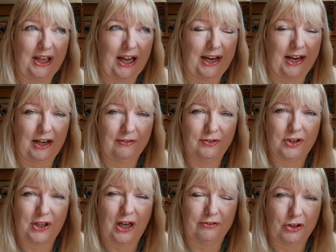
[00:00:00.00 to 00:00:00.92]
And
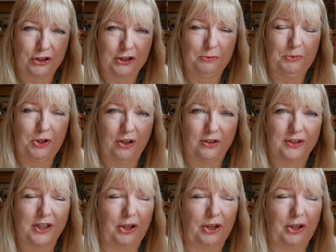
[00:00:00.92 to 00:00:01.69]
I've got some yarn to